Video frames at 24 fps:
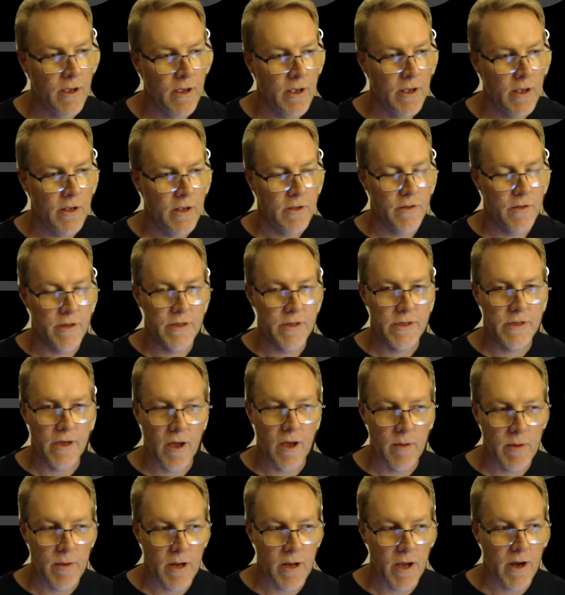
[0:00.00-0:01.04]
the
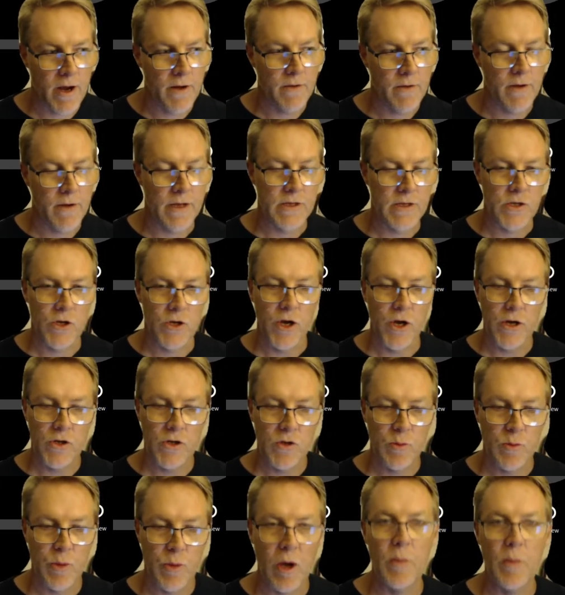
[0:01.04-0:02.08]
timeline, it's going to
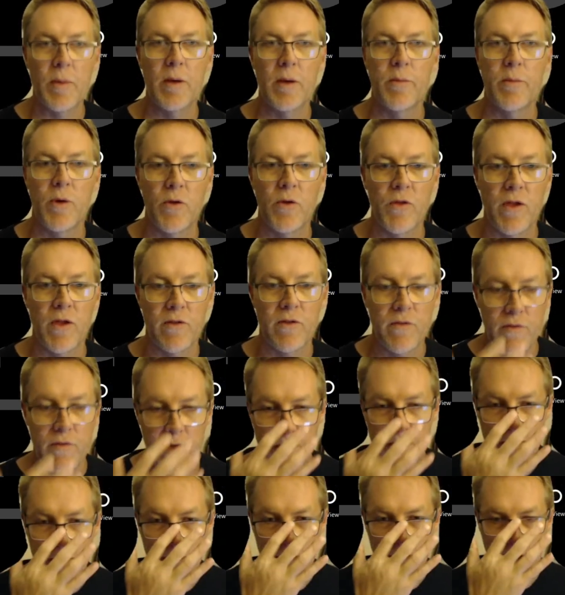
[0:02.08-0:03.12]
pop up on their
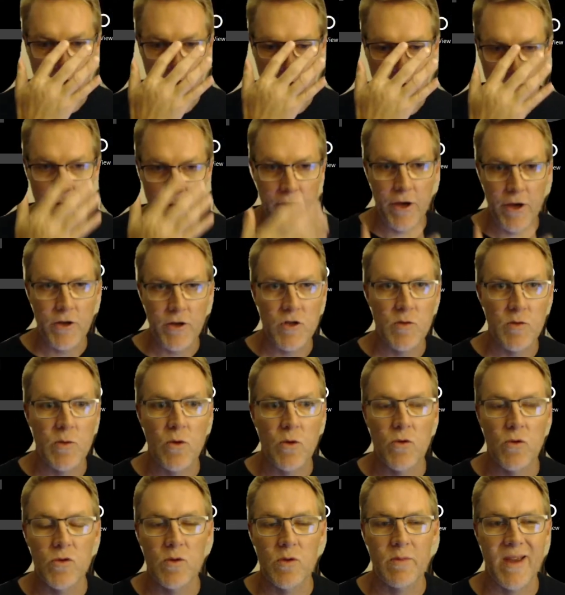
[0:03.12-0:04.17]
feed. They're going to be
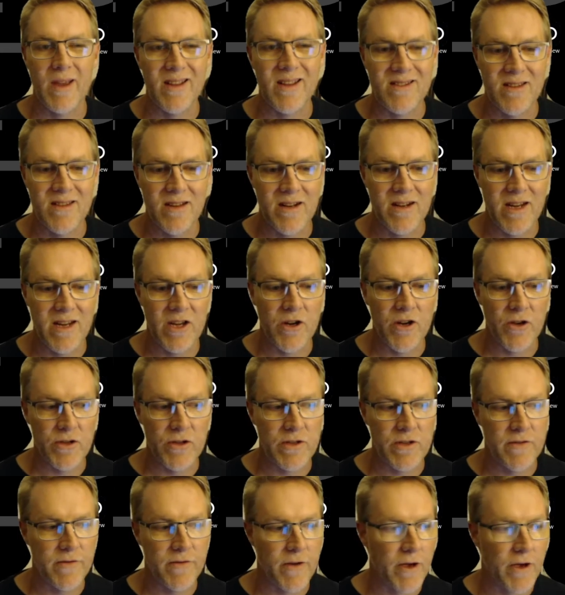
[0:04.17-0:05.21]
automatically
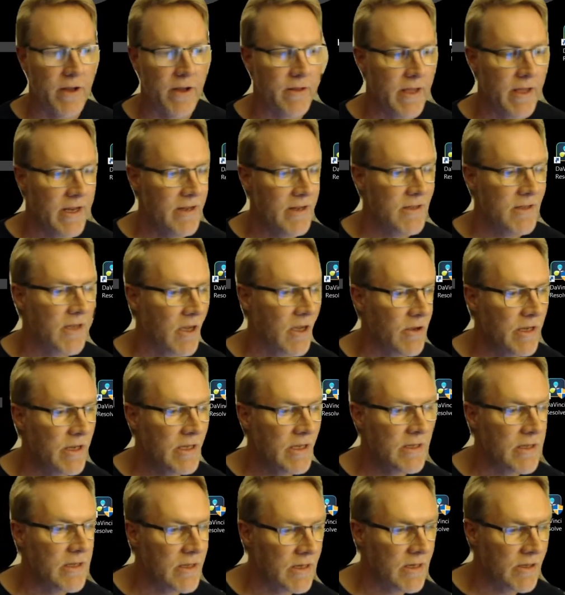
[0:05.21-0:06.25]
notified. That is how easy
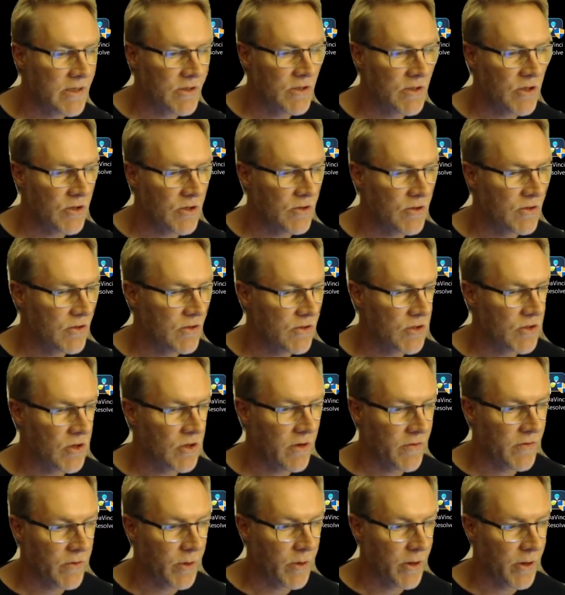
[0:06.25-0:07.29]
it is to use the
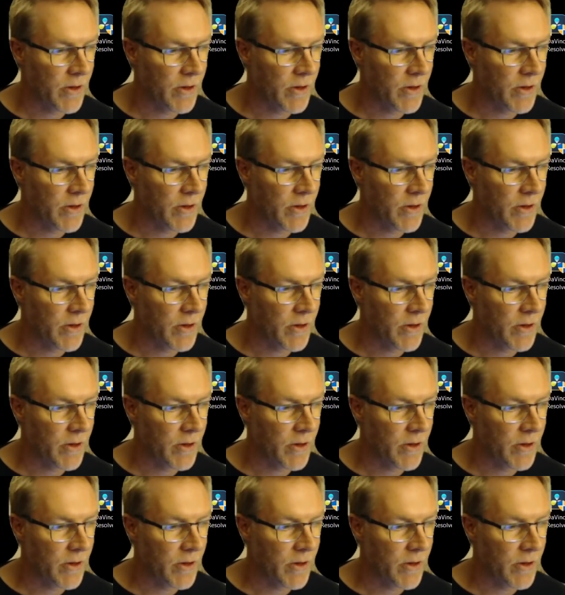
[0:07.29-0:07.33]
software.